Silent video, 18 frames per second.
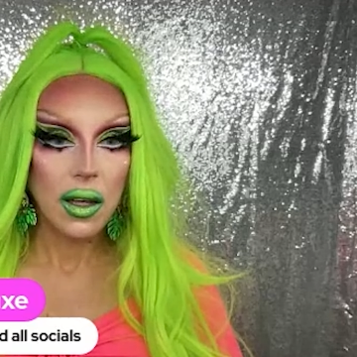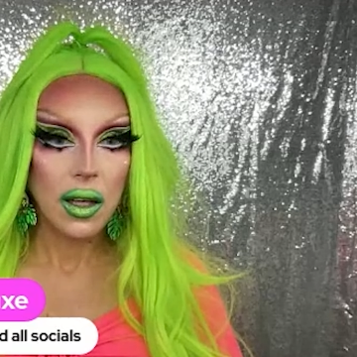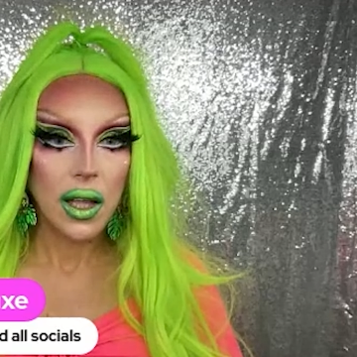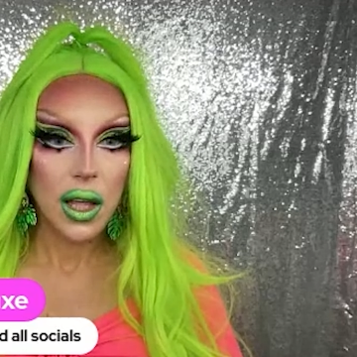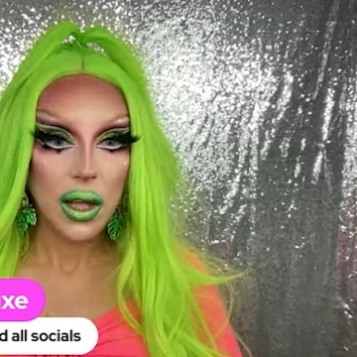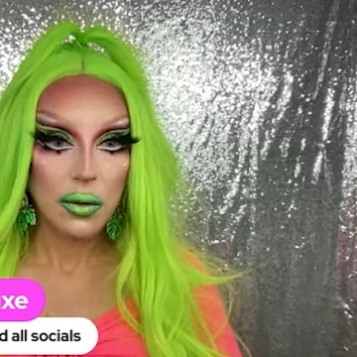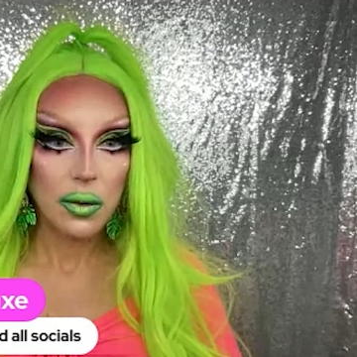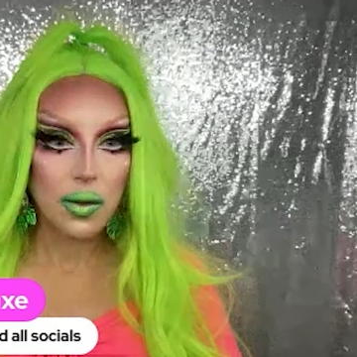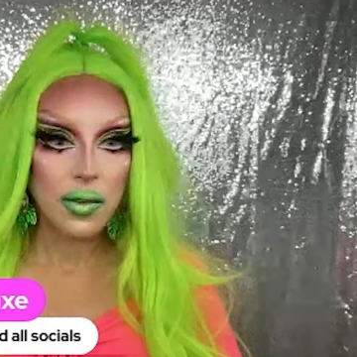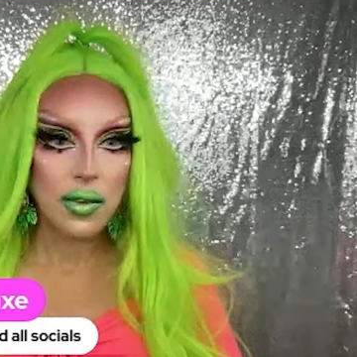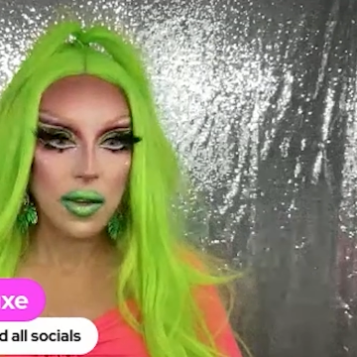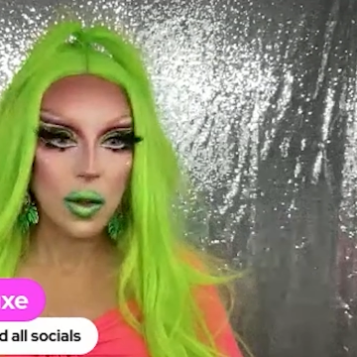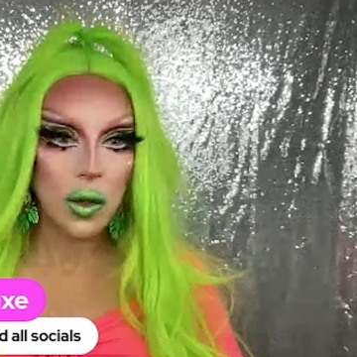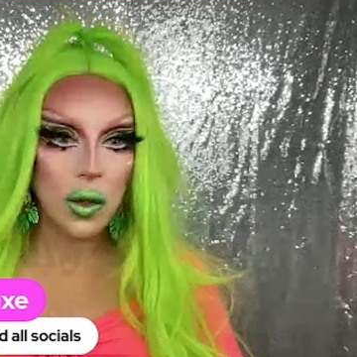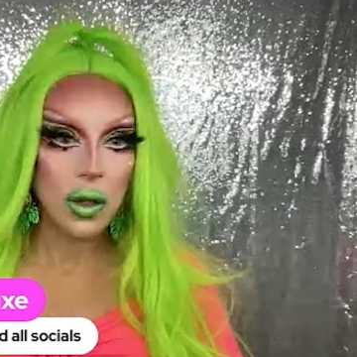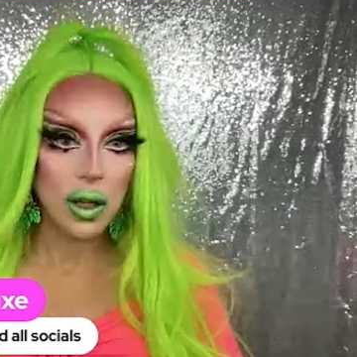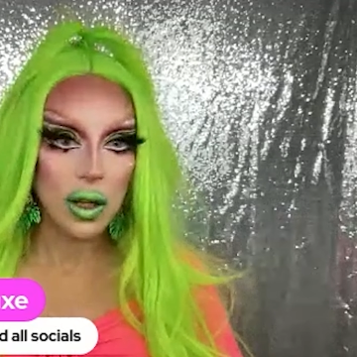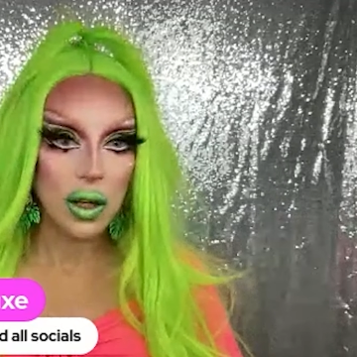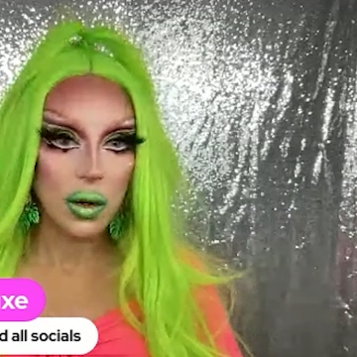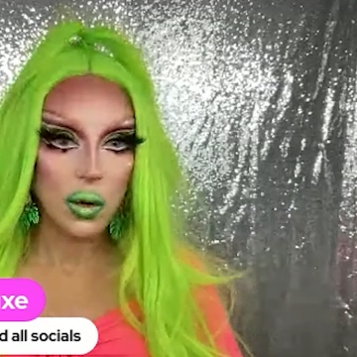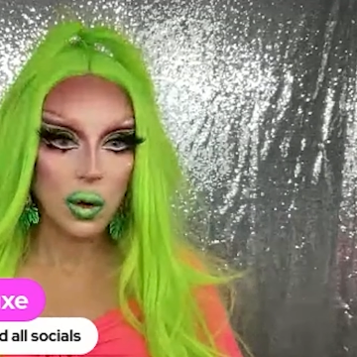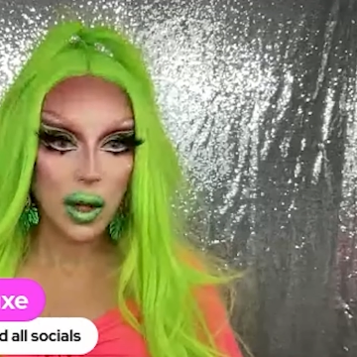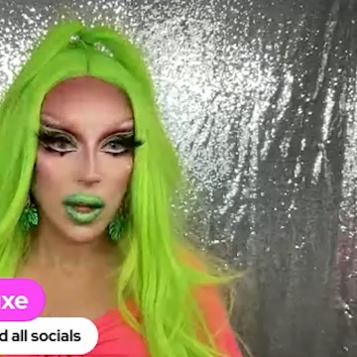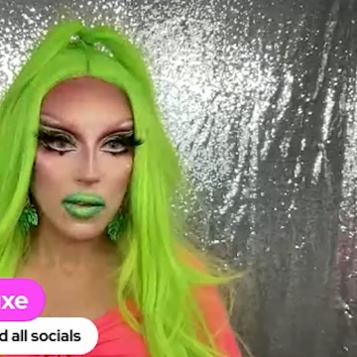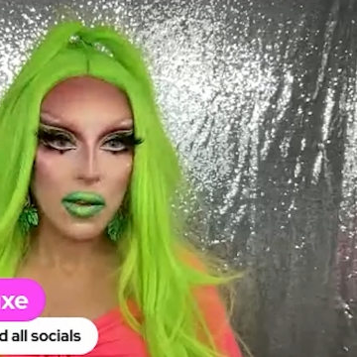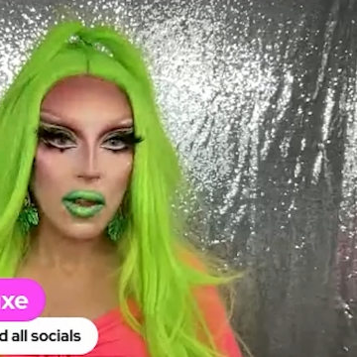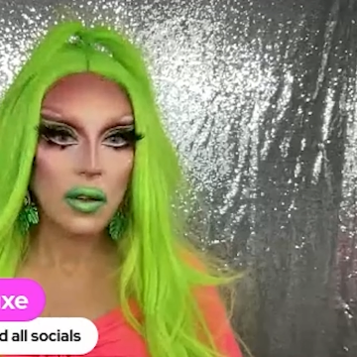He was on
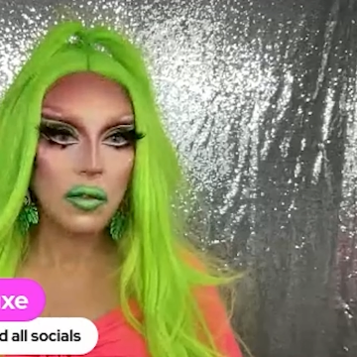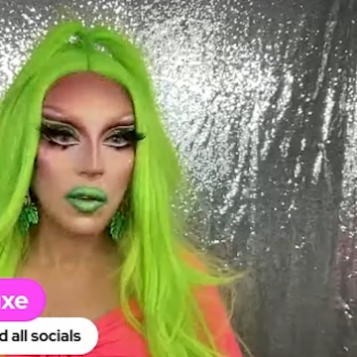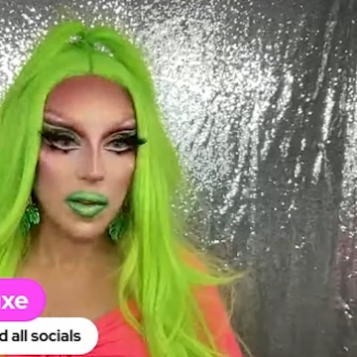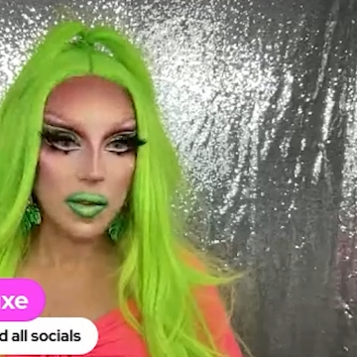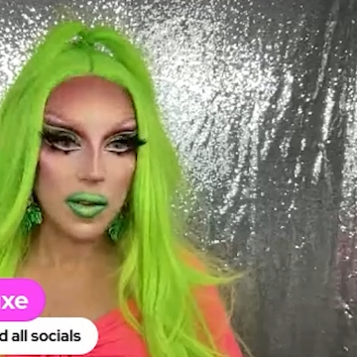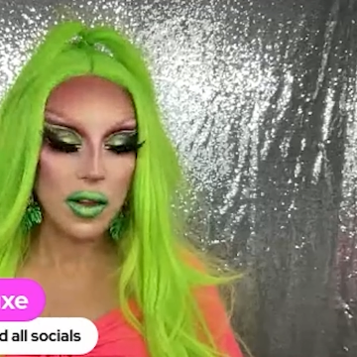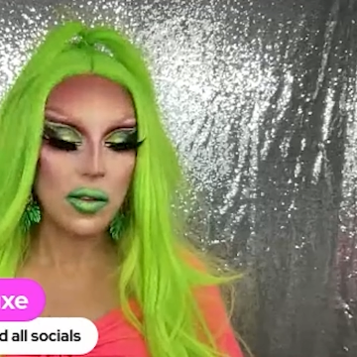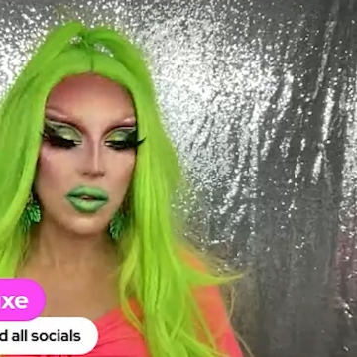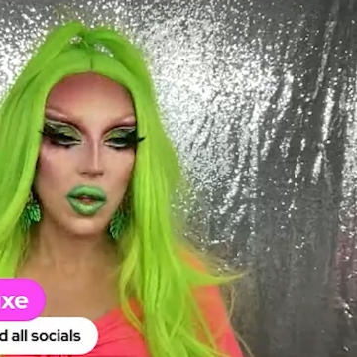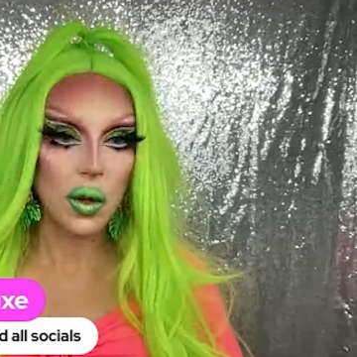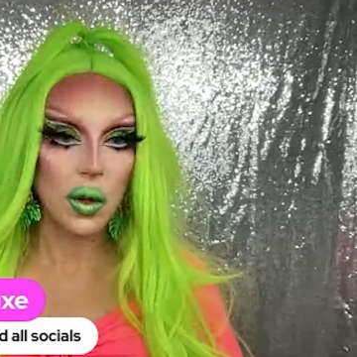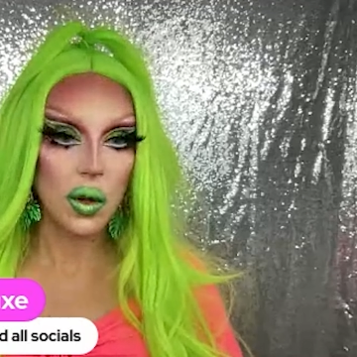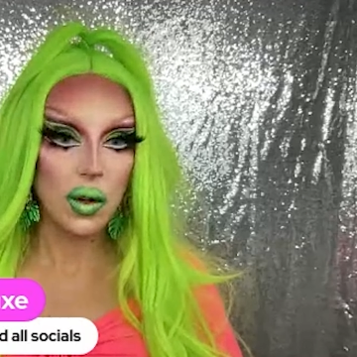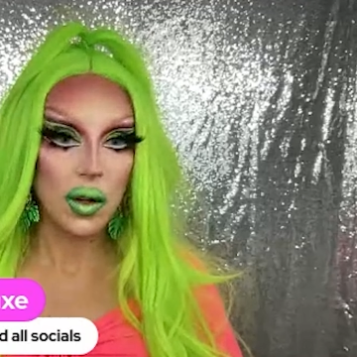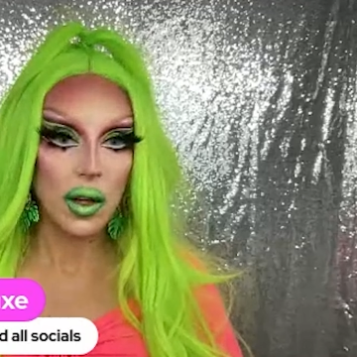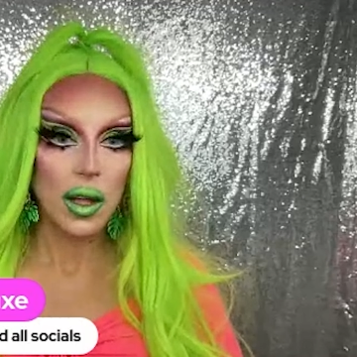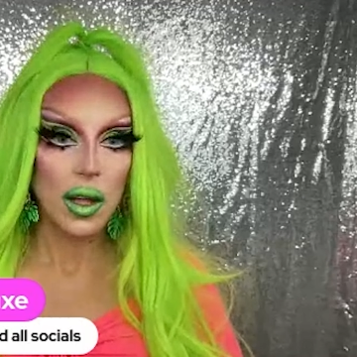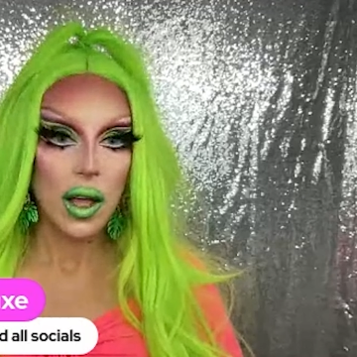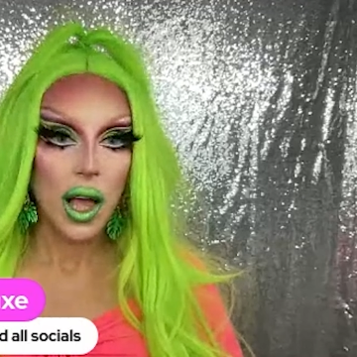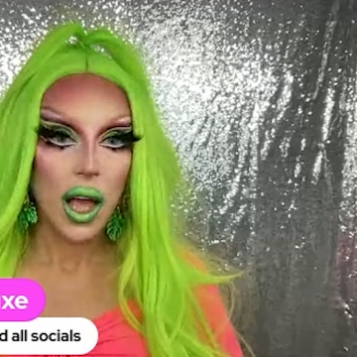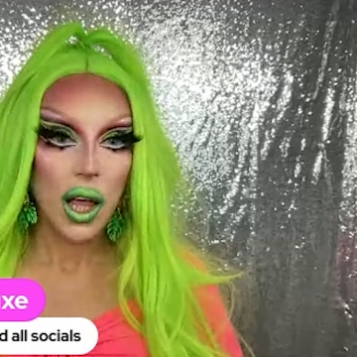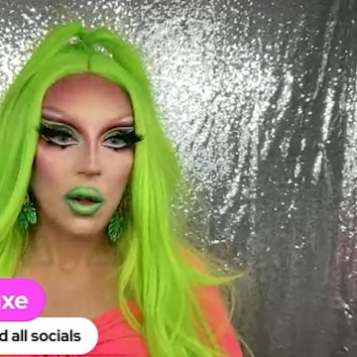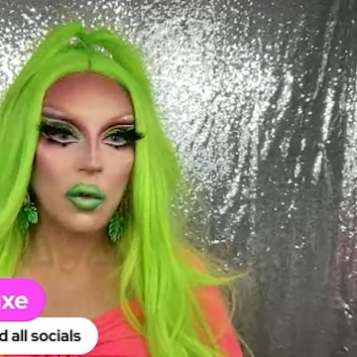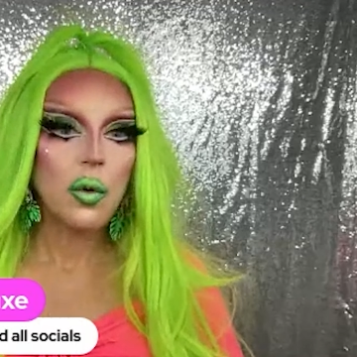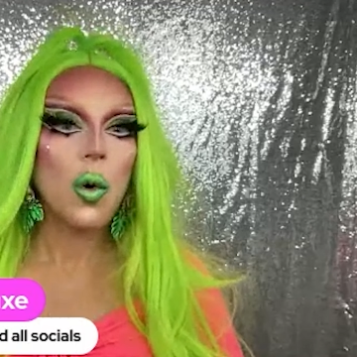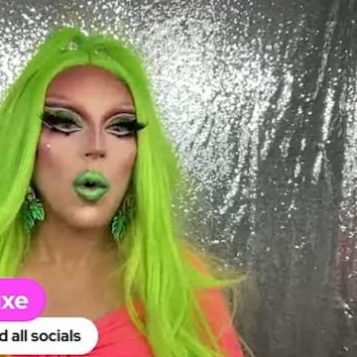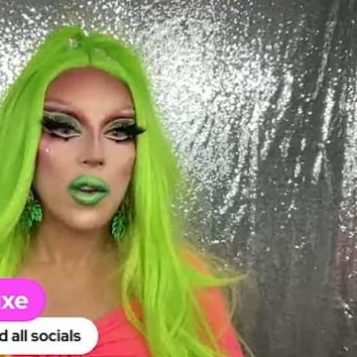in San Francisco,
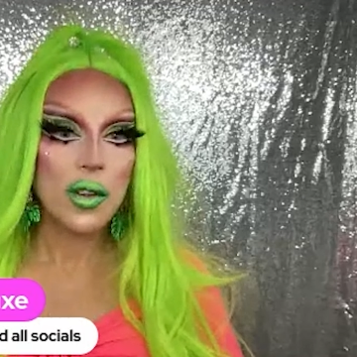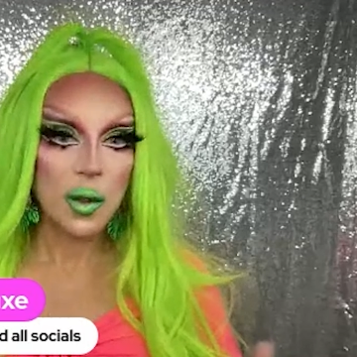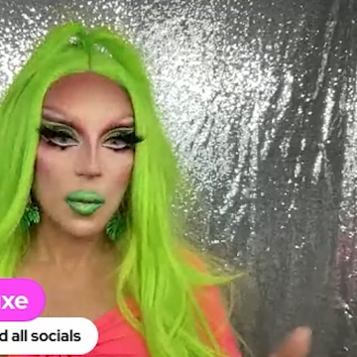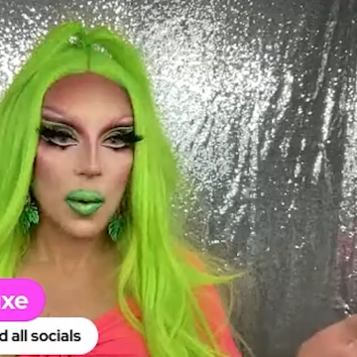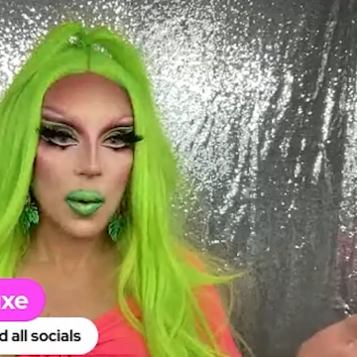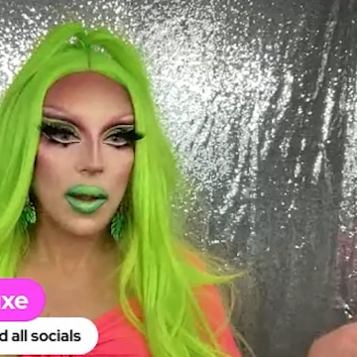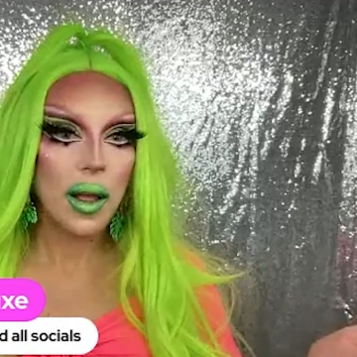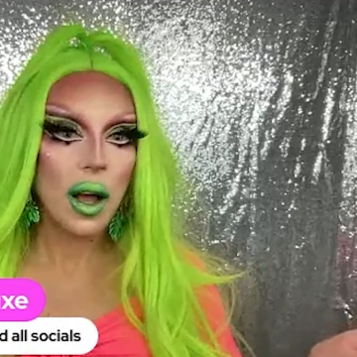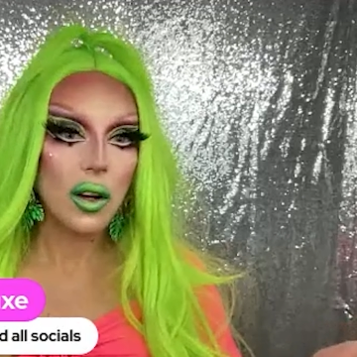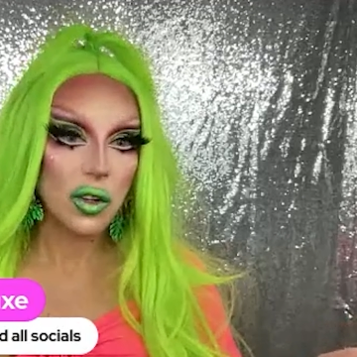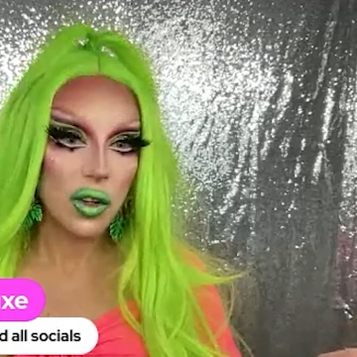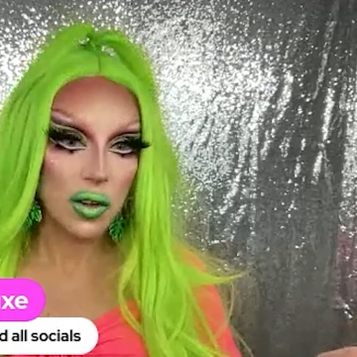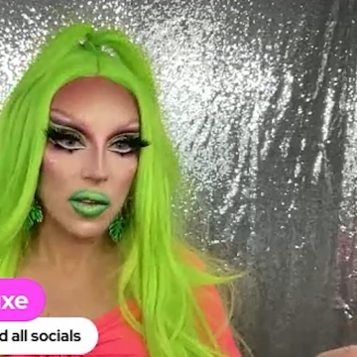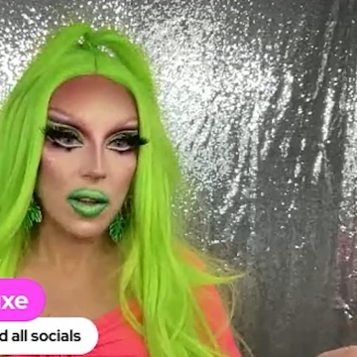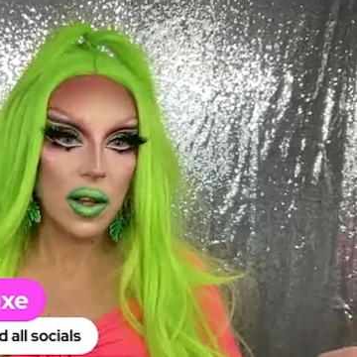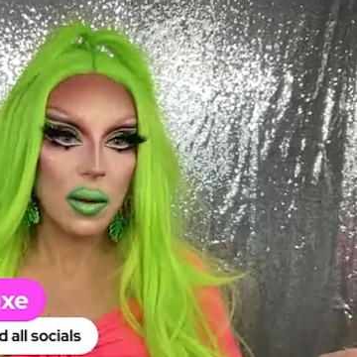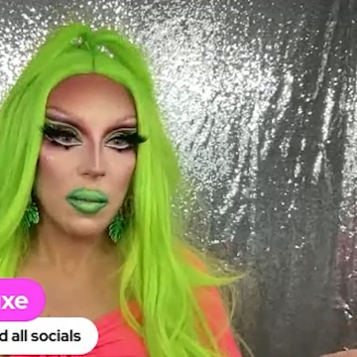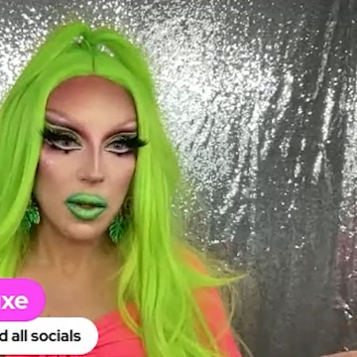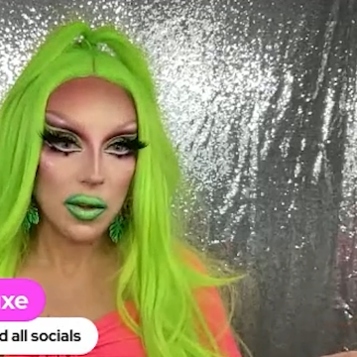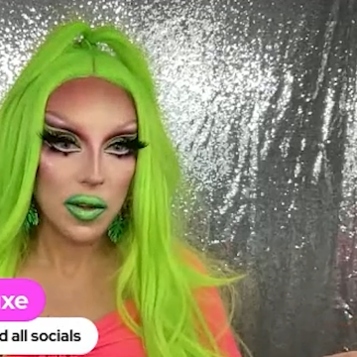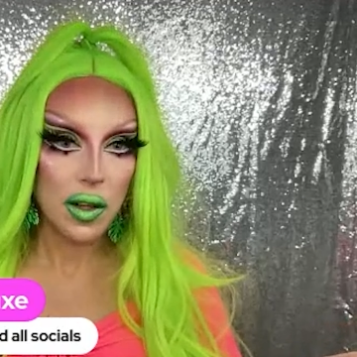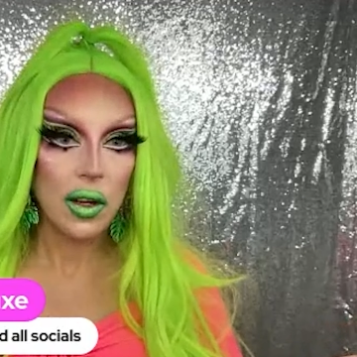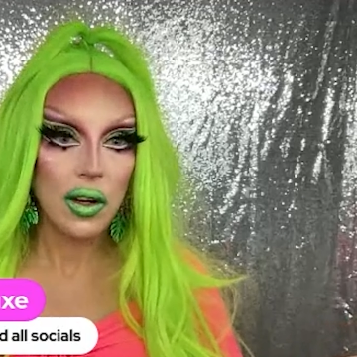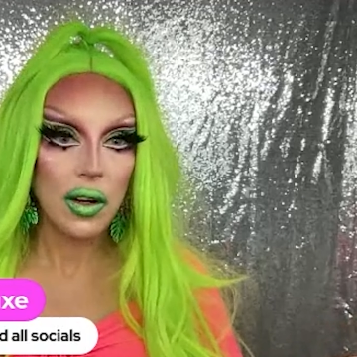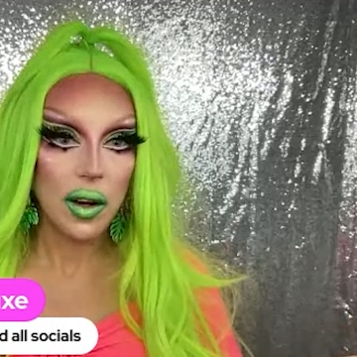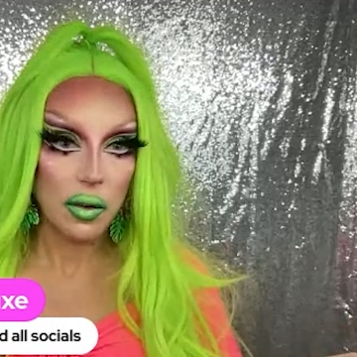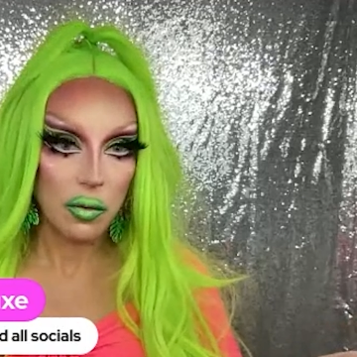and of course the production team is
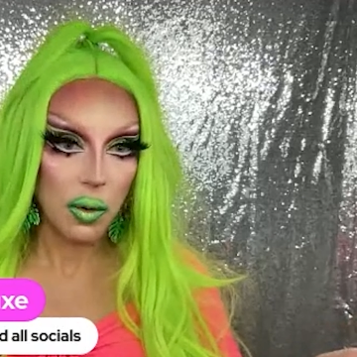here.